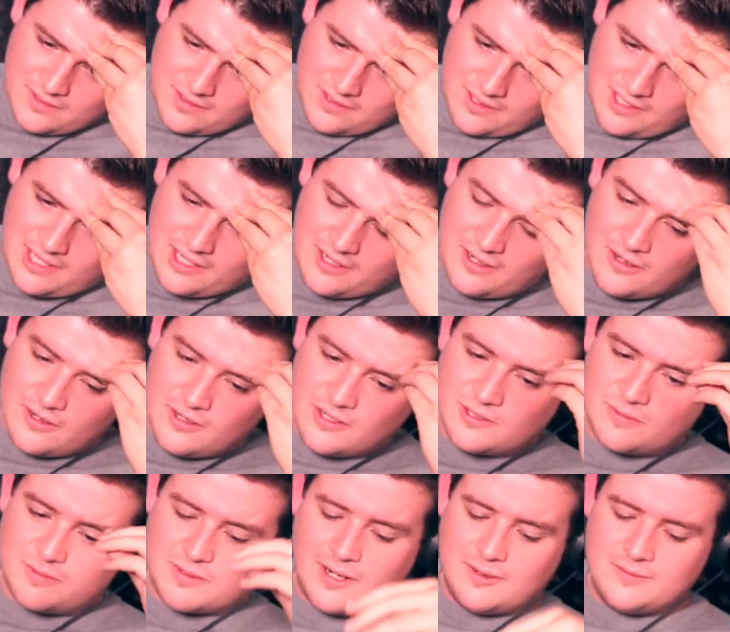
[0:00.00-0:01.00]
don't know.
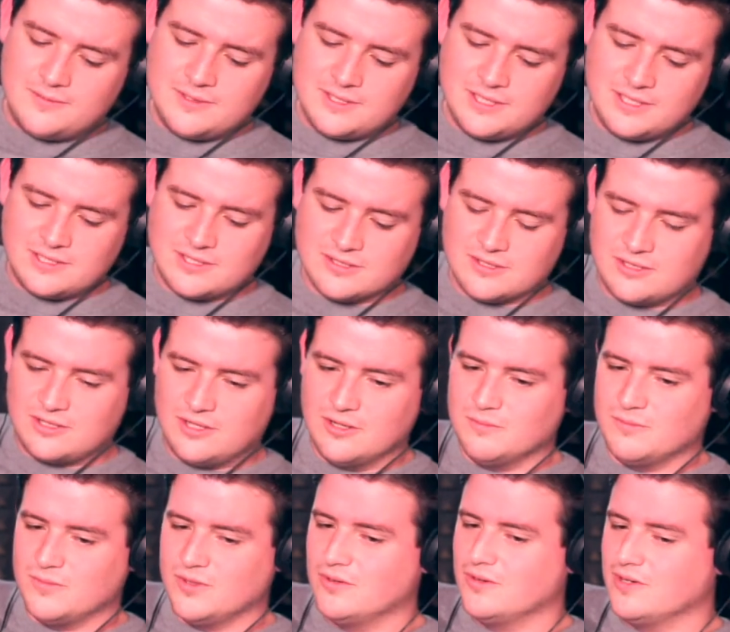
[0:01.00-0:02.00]
It's probably like just
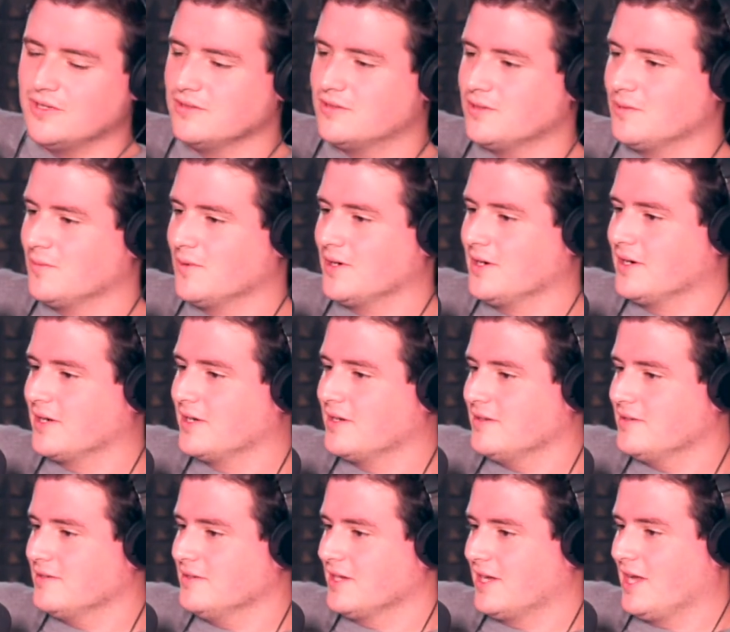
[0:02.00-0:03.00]
commuting to work.
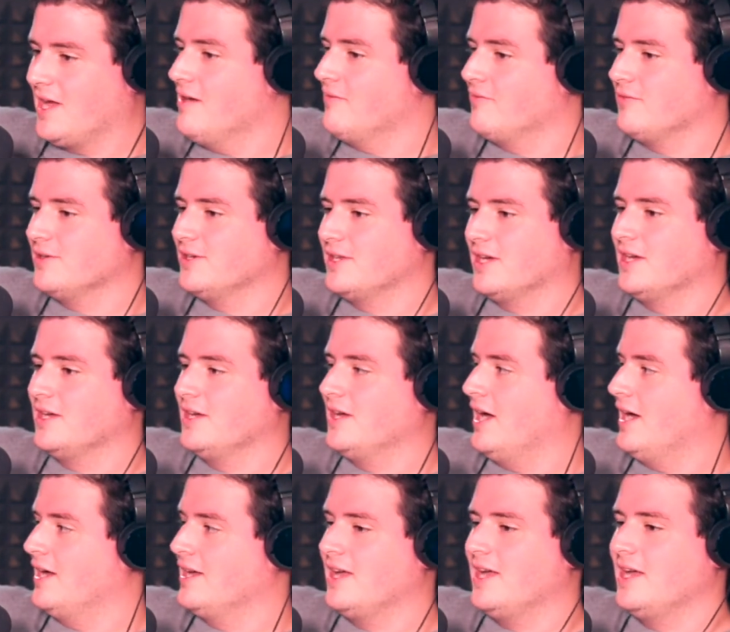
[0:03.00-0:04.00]
Like every day,
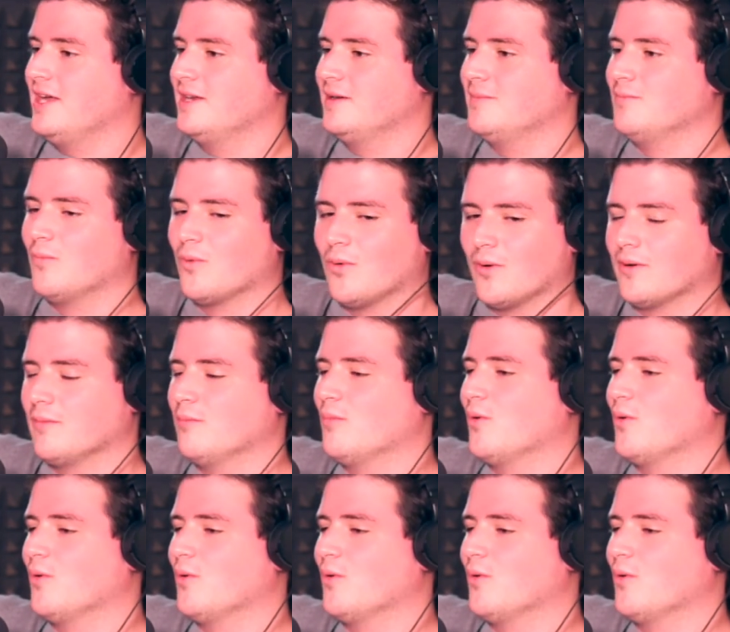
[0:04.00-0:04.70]
I hate it more and more.